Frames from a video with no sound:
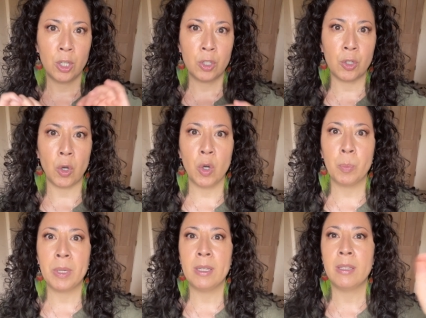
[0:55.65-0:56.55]
to
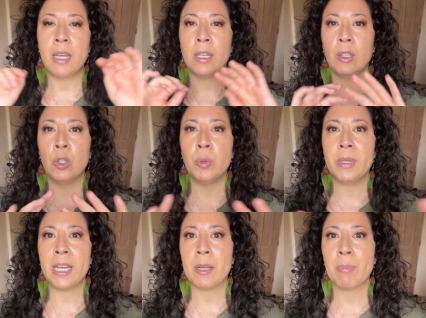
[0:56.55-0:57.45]
open and
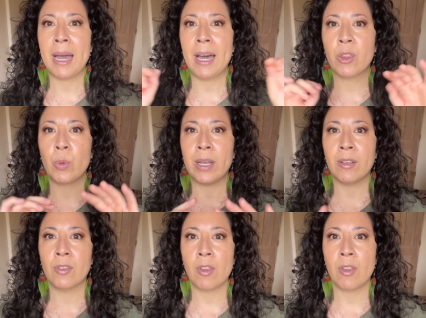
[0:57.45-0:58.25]
illuminate pathways